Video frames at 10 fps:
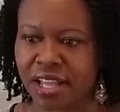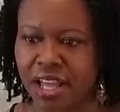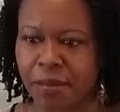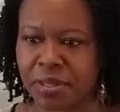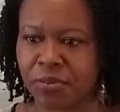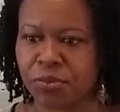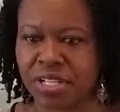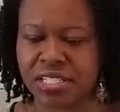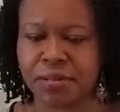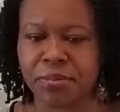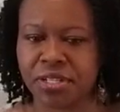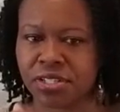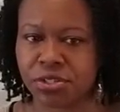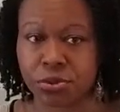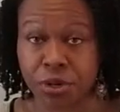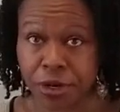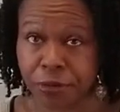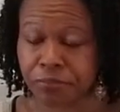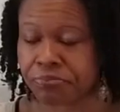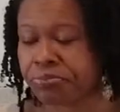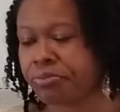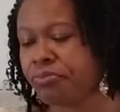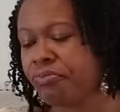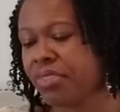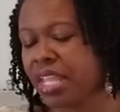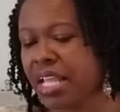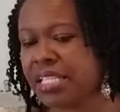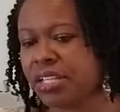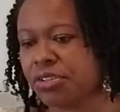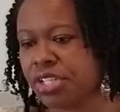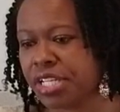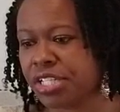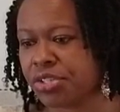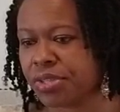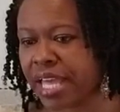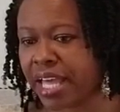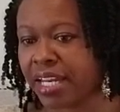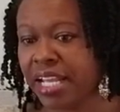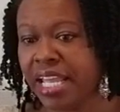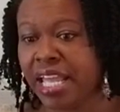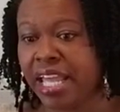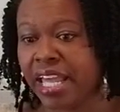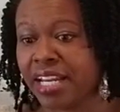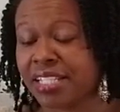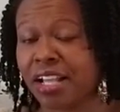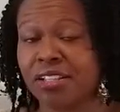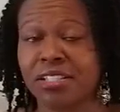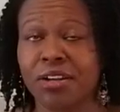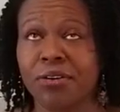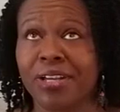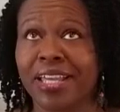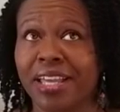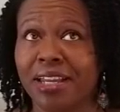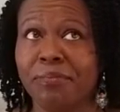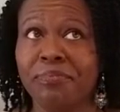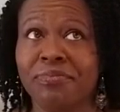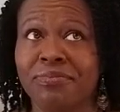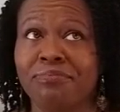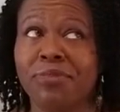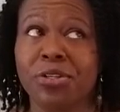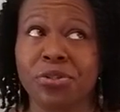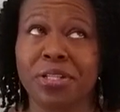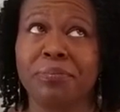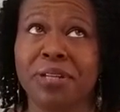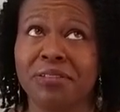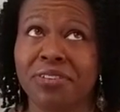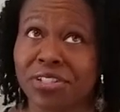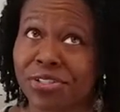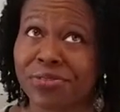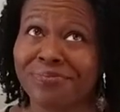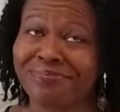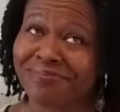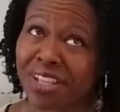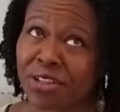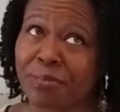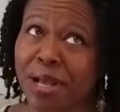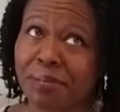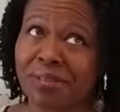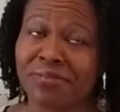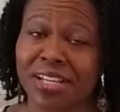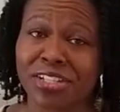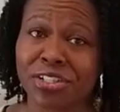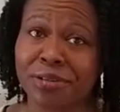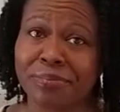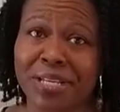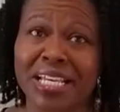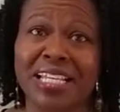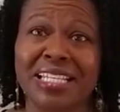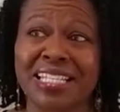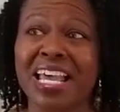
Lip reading: and reads the books to her, so she can do that. And it's also, again, mutually beneficial. Another mom confession, because